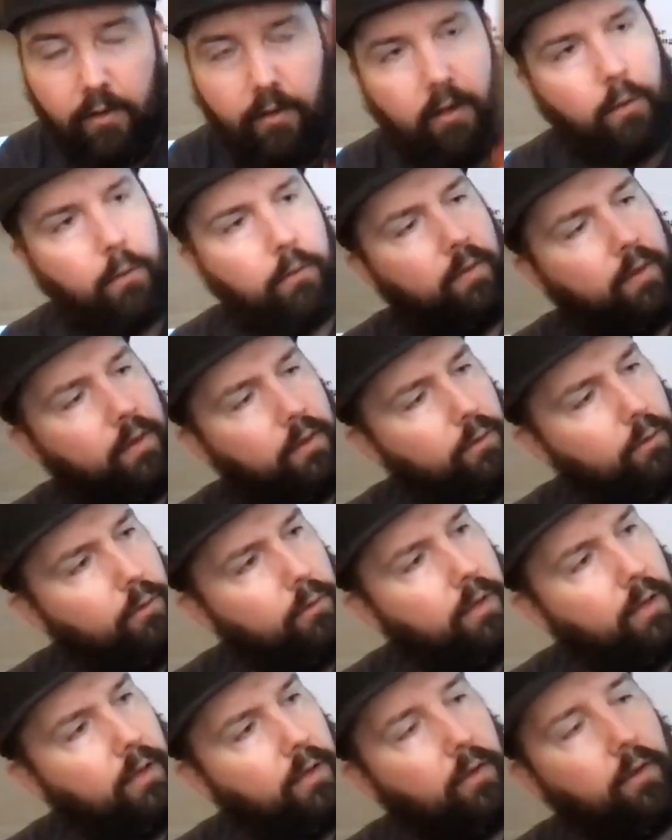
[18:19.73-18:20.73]
Now, what do they call
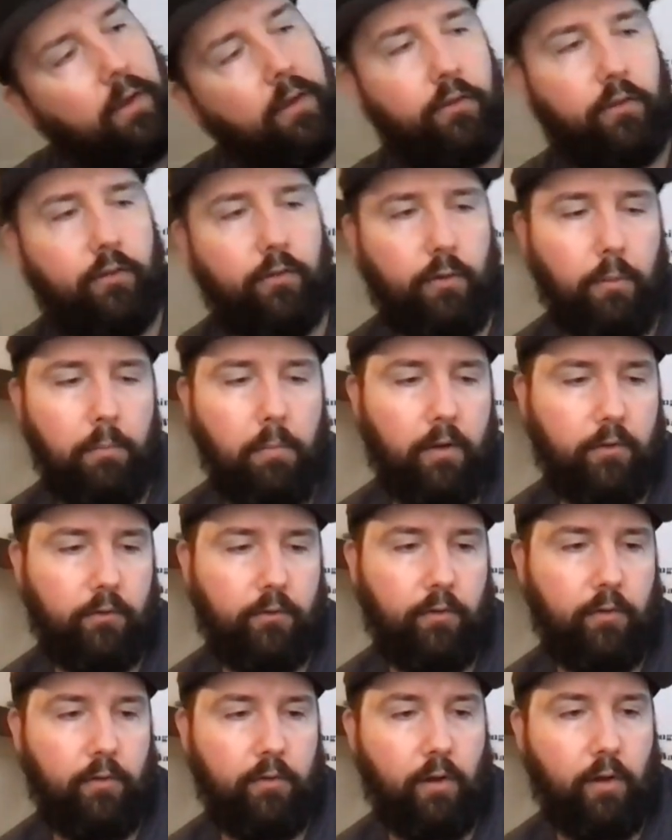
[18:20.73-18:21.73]
that? Oh no, it's just got
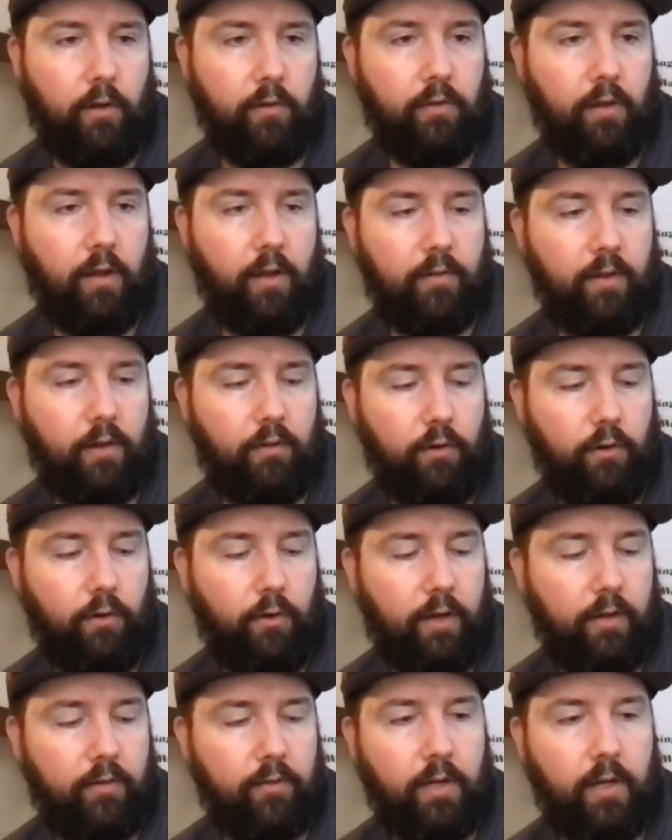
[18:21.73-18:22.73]
Master of Disguise Zartan with it,
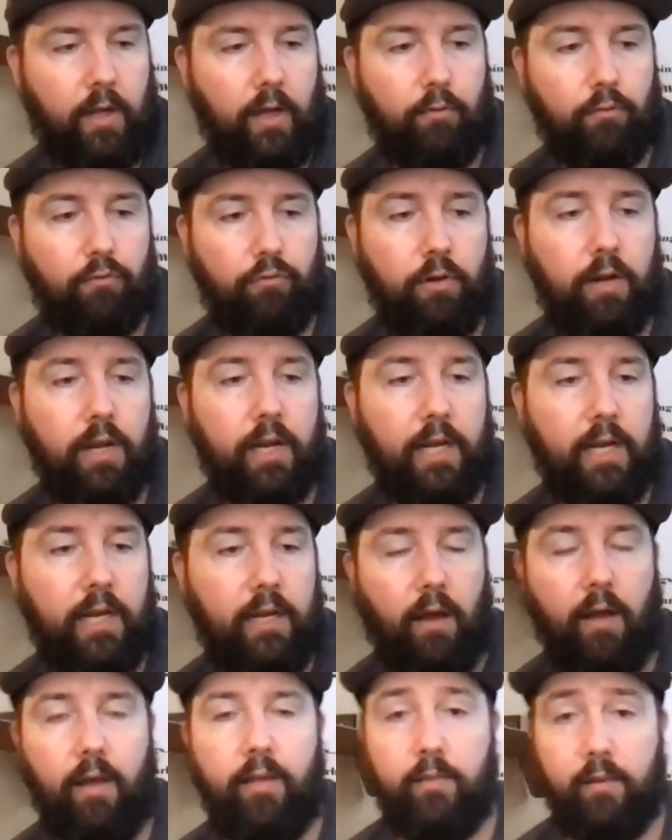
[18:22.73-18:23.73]
hasn't it? Yeah, really
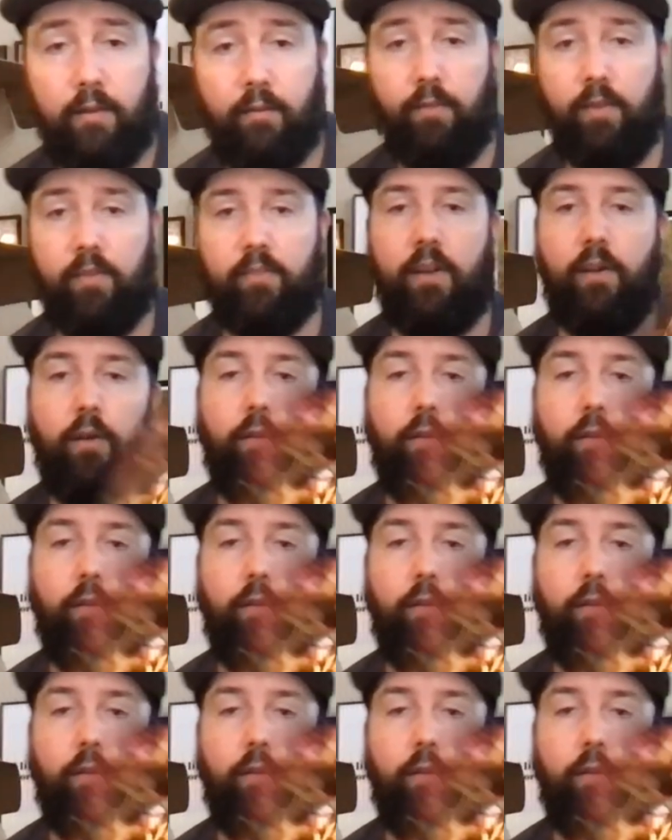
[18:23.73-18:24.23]
nice, love this. And